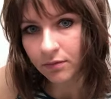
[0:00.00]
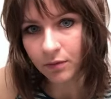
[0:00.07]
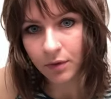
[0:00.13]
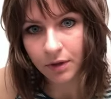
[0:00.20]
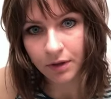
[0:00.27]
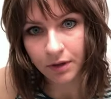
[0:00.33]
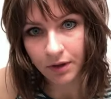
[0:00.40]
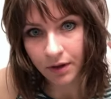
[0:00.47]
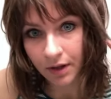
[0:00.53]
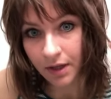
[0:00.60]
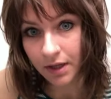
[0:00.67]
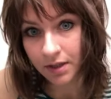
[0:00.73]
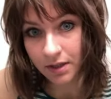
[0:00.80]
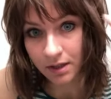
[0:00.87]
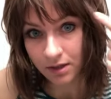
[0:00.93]
And
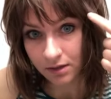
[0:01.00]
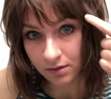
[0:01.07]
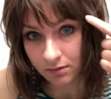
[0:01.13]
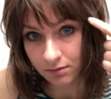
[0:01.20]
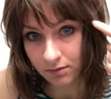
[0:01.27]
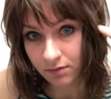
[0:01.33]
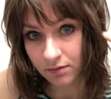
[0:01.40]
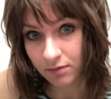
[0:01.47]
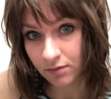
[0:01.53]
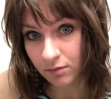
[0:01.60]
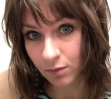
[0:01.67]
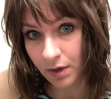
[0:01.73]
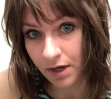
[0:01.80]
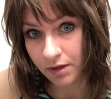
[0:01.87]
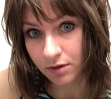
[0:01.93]
this is
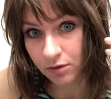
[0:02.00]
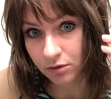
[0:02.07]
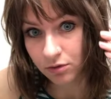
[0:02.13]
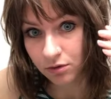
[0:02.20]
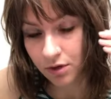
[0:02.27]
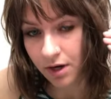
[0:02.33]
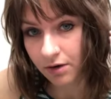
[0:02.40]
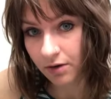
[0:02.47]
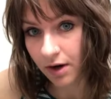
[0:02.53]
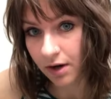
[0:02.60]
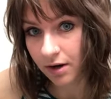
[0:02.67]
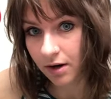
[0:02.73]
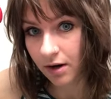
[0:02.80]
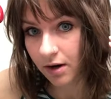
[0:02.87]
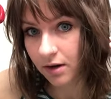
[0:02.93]
way too straight right
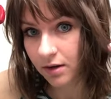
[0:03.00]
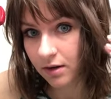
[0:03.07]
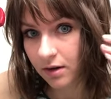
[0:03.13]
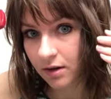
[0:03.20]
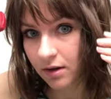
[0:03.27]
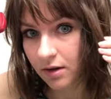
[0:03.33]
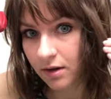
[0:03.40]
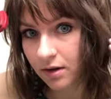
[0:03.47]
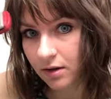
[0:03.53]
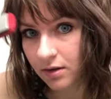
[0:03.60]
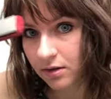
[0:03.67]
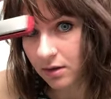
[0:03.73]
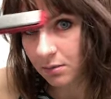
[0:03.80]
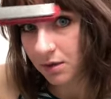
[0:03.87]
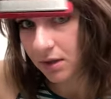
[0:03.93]
here.
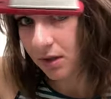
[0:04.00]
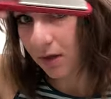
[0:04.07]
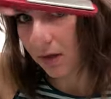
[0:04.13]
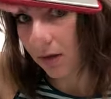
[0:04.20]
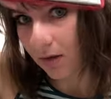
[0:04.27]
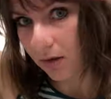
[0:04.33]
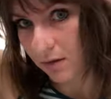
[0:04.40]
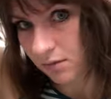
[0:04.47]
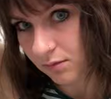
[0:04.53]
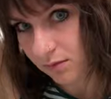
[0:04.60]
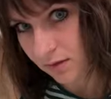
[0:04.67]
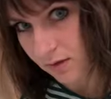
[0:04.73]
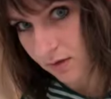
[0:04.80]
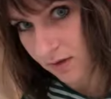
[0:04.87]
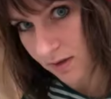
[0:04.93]
So I'm just going to
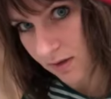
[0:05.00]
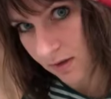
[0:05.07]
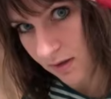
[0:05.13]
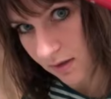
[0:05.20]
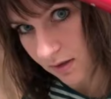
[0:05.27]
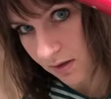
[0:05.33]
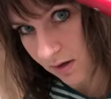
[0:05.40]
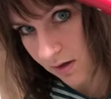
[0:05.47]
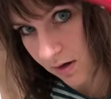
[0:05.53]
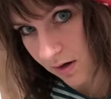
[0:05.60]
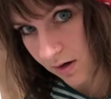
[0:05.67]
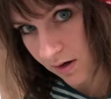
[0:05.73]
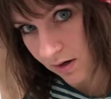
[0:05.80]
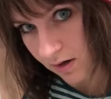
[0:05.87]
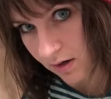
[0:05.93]
stick this in
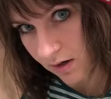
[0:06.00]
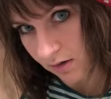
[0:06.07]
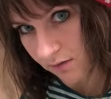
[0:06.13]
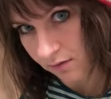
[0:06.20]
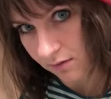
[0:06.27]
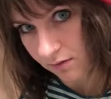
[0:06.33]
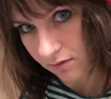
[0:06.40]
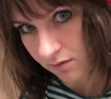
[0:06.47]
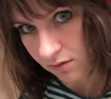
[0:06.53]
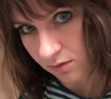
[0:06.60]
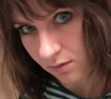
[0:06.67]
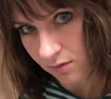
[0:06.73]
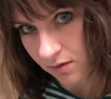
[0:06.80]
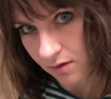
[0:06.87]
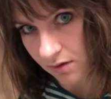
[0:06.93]
here and kind of
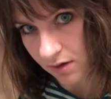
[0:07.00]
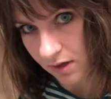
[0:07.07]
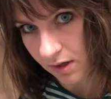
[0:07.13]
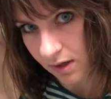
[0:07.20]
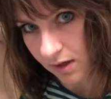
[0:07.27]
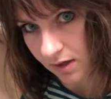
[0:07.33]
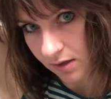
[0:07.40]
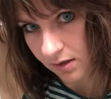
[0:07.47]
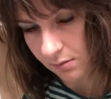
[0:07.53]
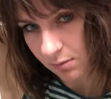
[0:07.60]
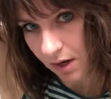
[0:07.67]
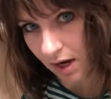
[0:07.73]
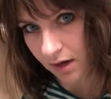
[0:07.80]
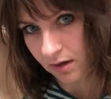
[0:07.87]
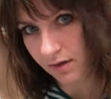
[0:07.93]
twirl the ends
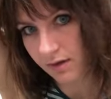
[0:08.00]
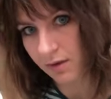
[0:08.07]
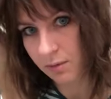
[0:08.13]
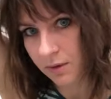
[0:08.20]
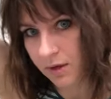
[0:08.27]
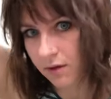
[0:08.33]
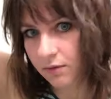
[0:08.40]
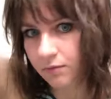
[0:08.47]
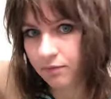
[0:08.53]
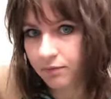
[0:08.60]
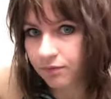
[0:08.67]
back a little bit.